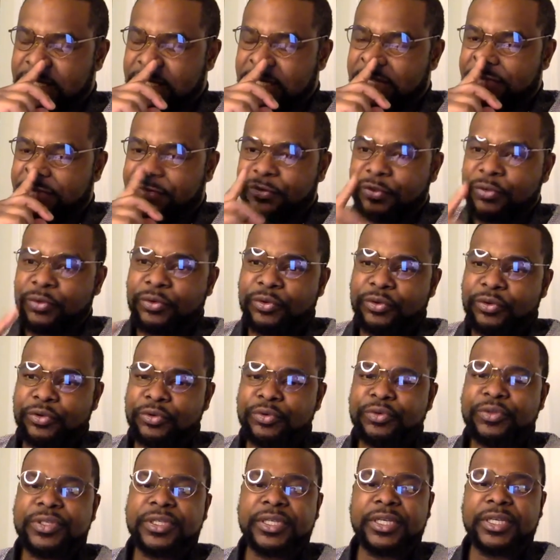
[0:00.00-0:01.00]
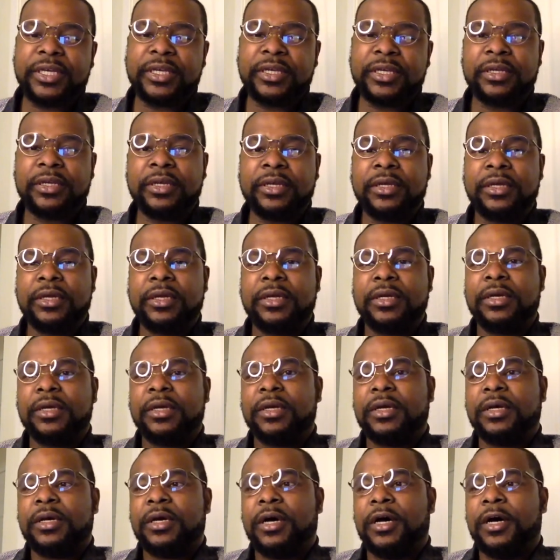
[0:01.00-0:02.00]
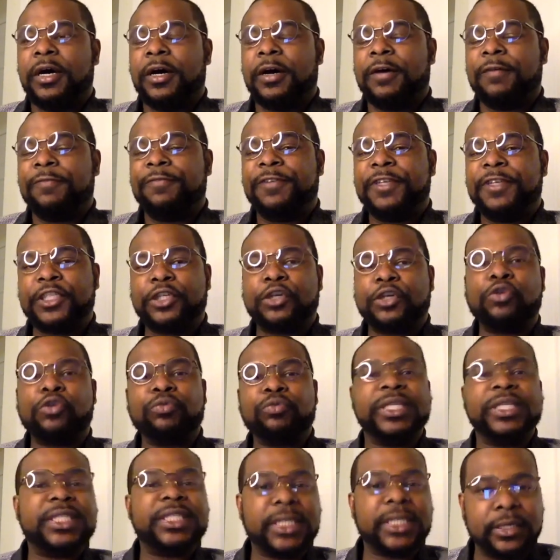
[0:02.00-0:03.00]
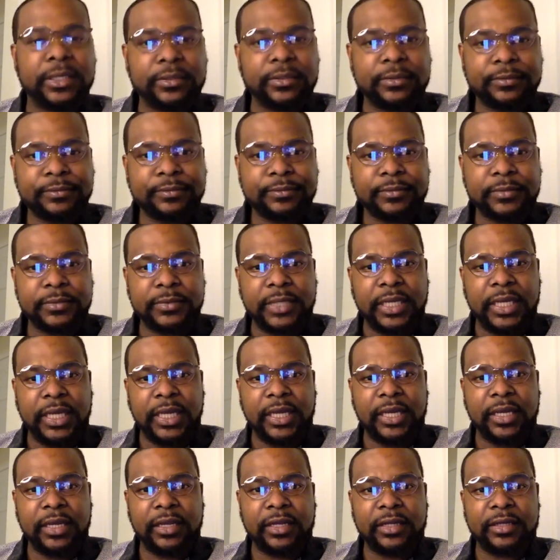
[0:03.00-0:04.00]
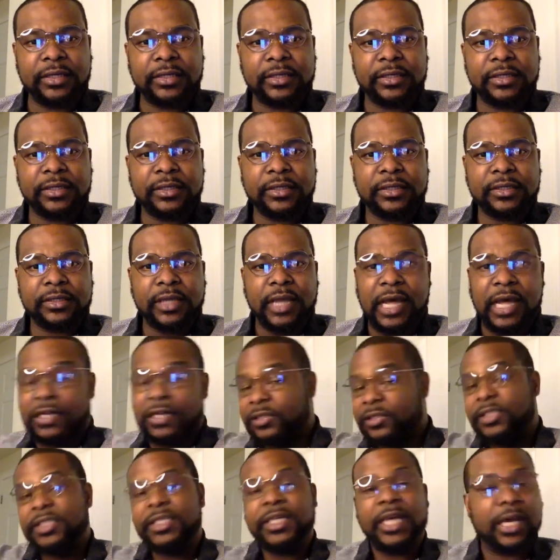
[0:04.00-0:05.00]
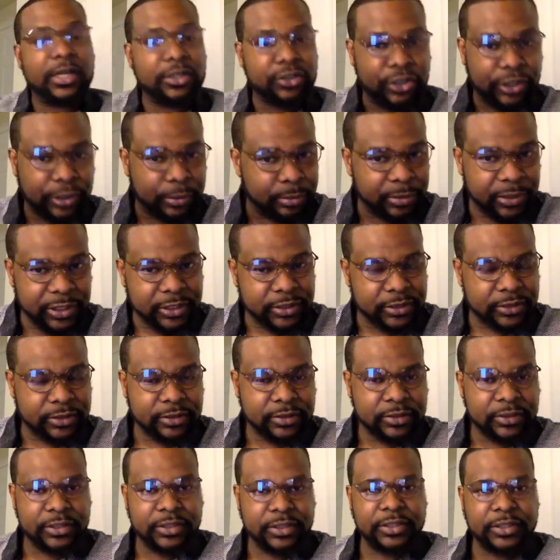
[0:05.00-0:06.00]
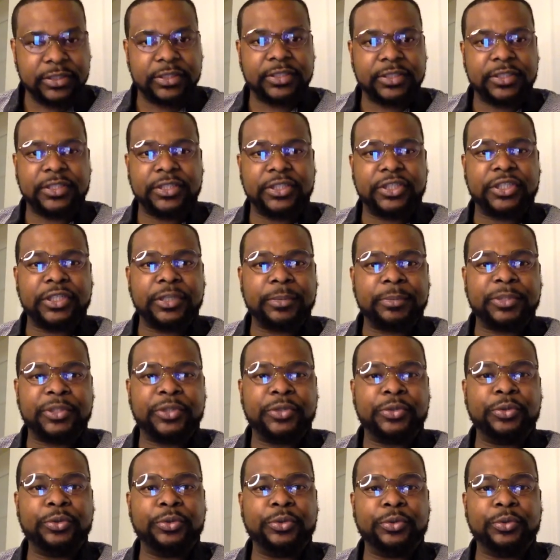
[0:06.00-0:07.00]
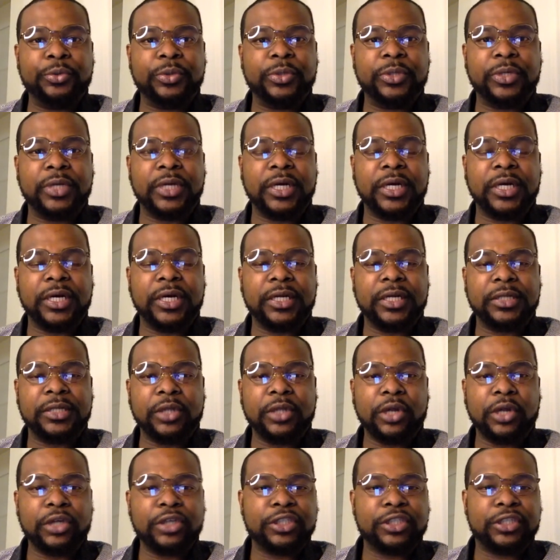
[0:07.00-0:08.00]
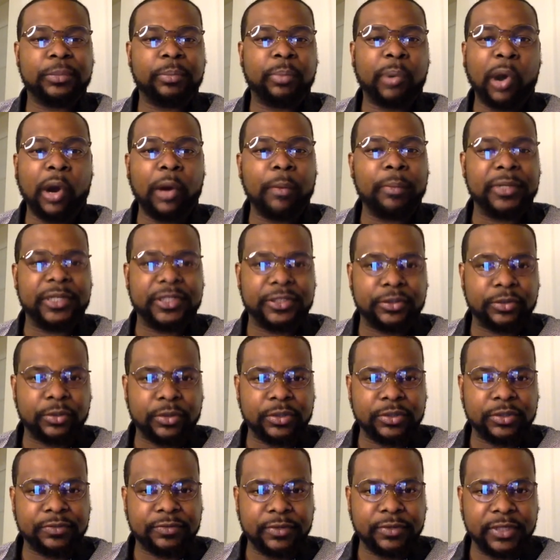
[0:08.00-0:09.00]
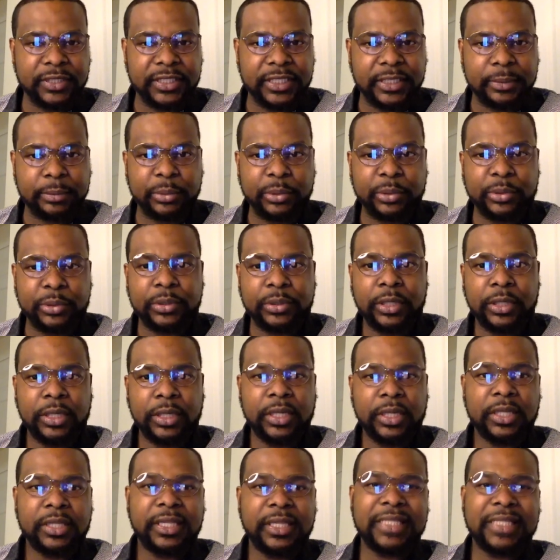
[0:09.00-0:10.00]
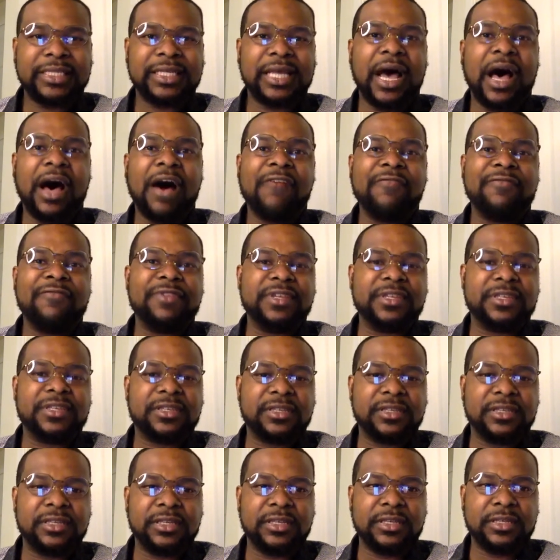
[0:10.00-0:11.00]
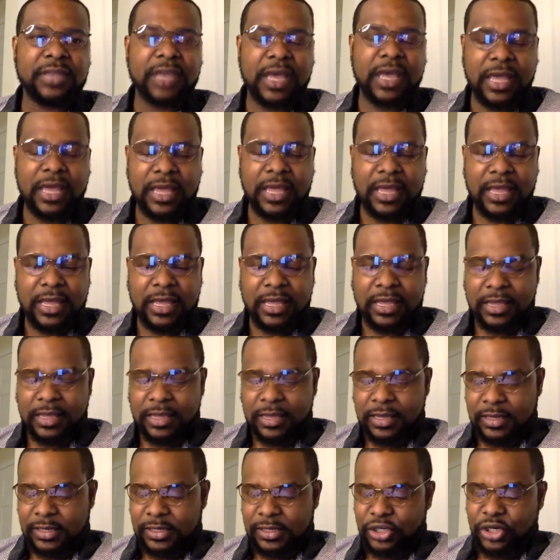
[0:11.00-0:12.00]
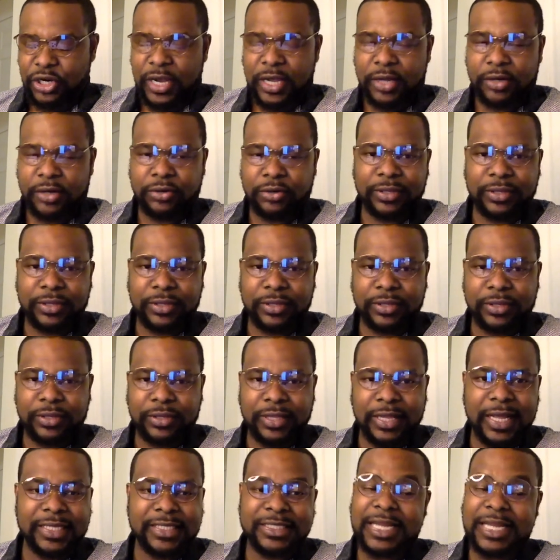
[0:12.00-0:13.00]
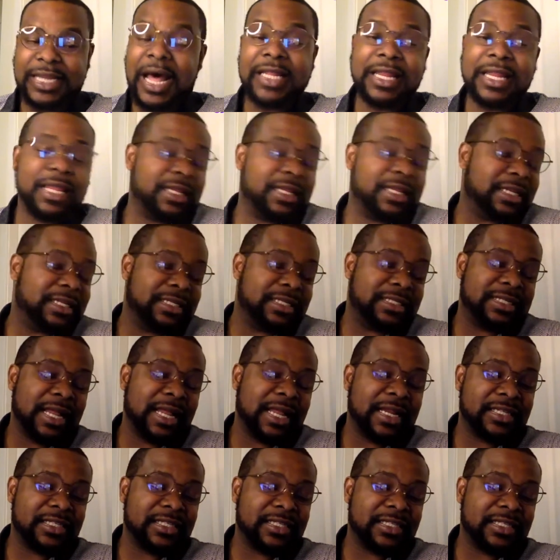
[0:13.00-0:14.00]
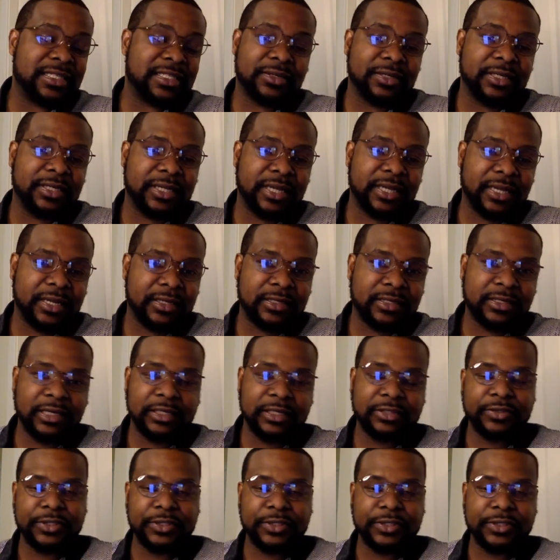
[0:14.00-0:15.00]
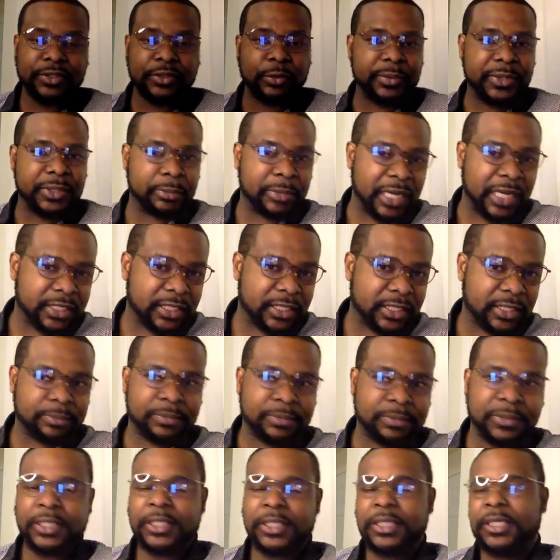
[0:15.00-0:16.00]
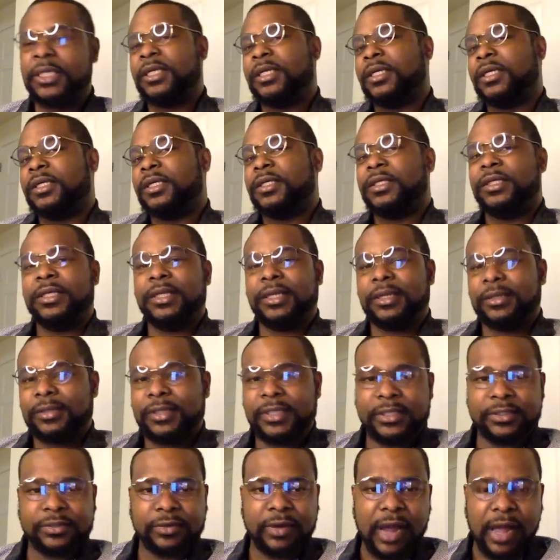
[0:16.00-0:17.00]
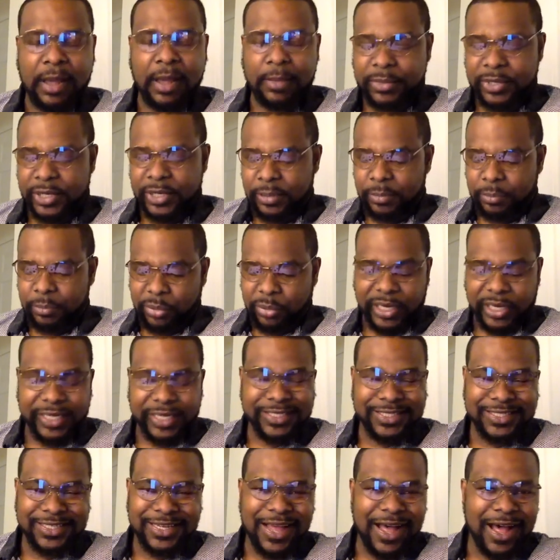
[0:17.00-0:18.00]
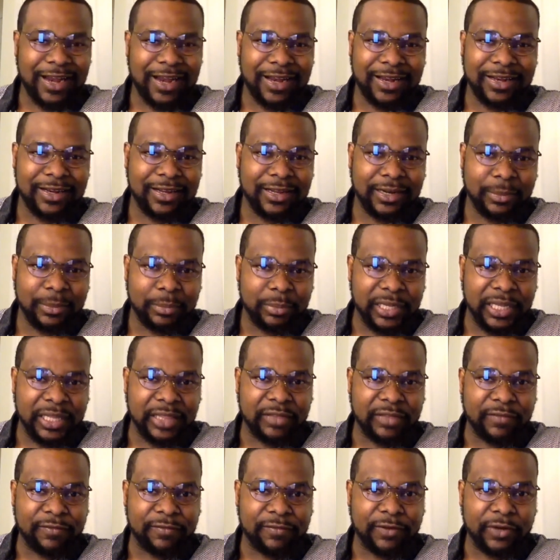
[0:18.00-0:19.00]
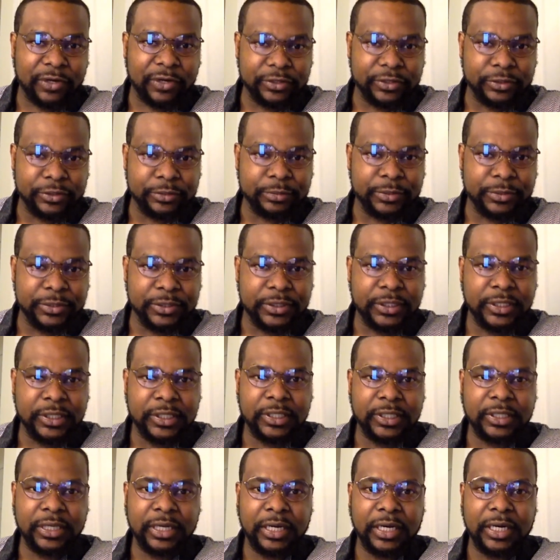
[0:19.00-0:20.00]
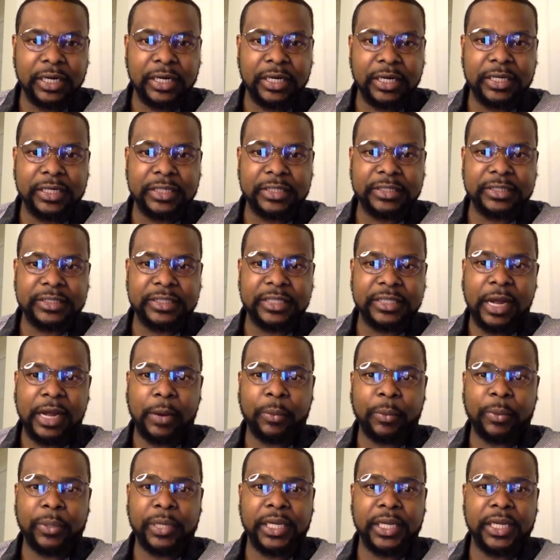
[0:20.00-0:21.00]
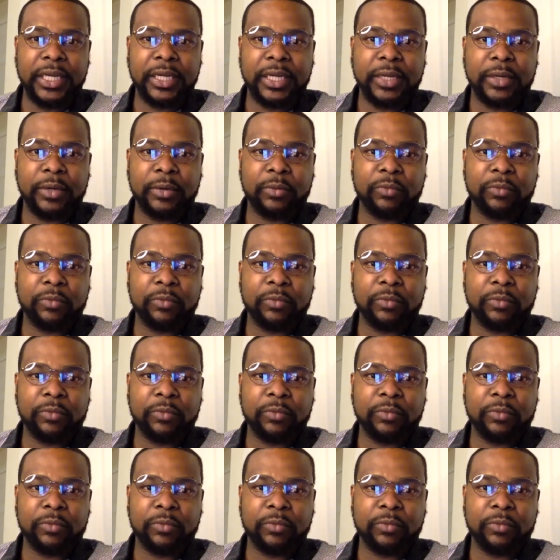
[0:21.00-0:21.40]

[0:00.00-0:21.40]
if you're using physical retail and LTL shipments to ship to large department stores, for example, that's obviously a channel that is not, it's not necessarily dead. Countries are opening back up, things are happening, but it's not going to be at the volumes that we